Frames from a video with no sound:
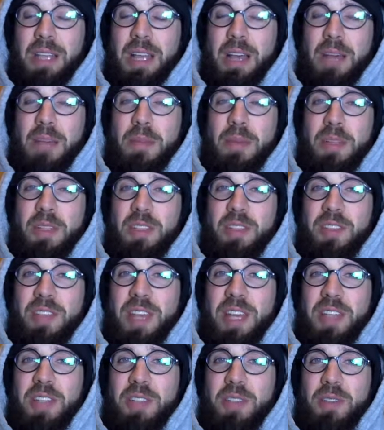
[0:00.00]
how much
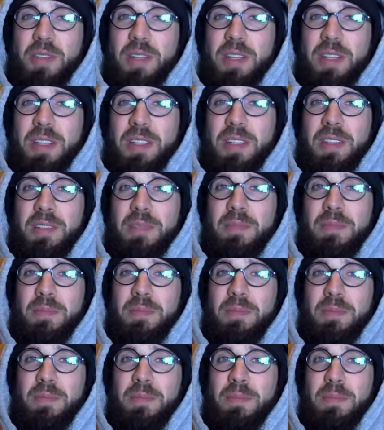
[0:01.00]
saturated,
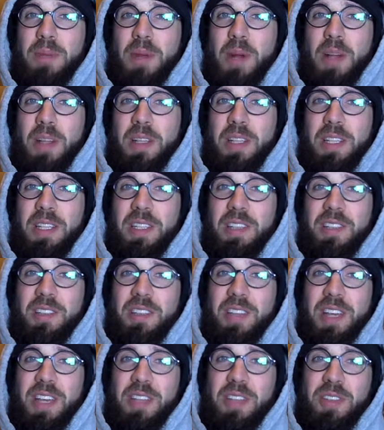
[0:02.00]

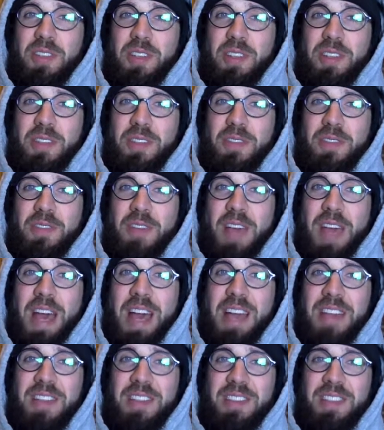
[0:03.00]
polyunsaturated
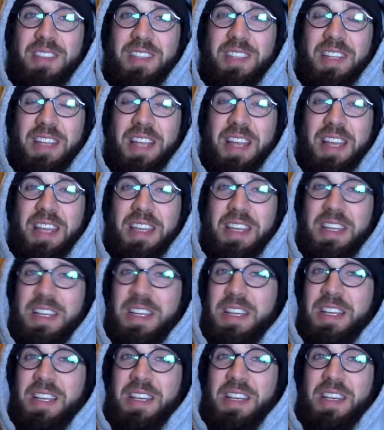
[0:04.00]
fats that I
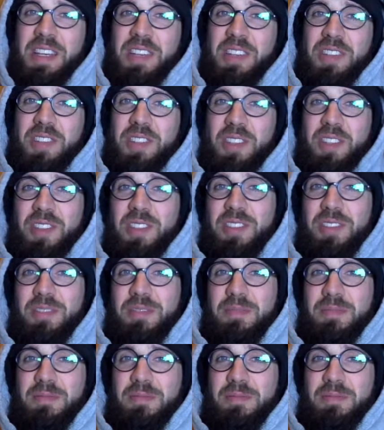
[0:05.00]
just
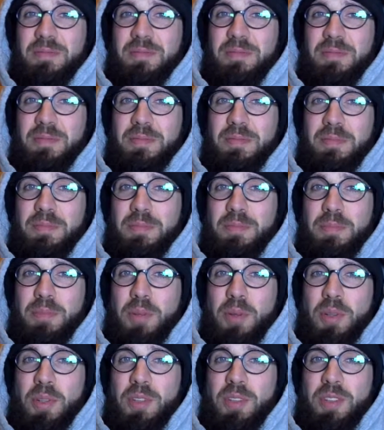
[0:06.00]

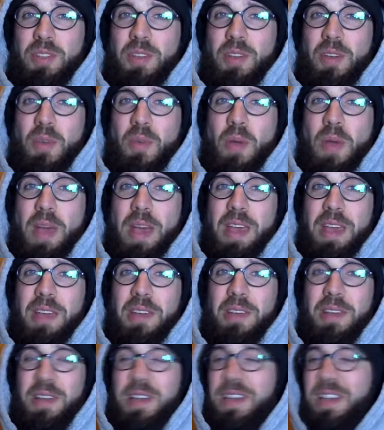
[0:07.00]
put
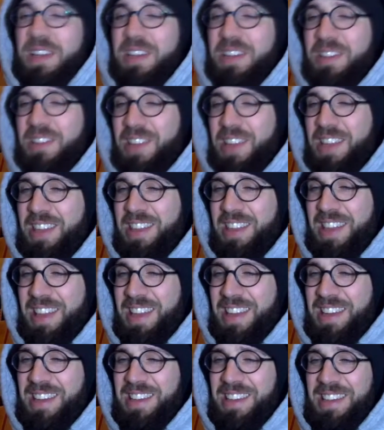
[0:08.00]
away right
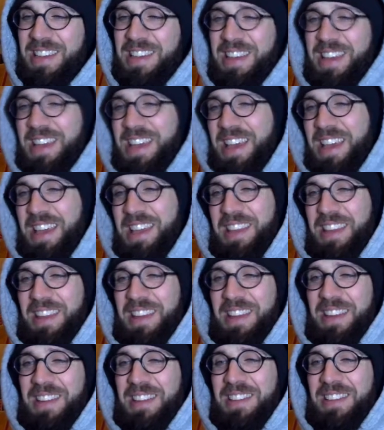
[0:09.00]
then and
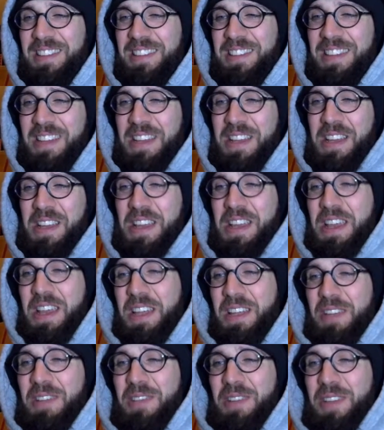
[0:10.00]
there.
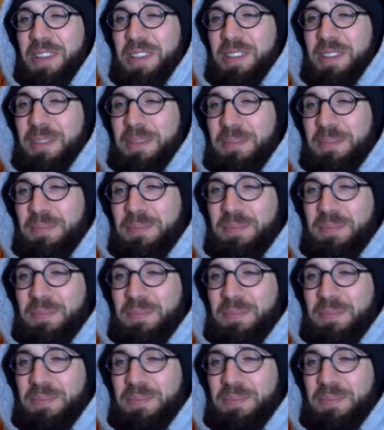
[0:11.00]
Anyways,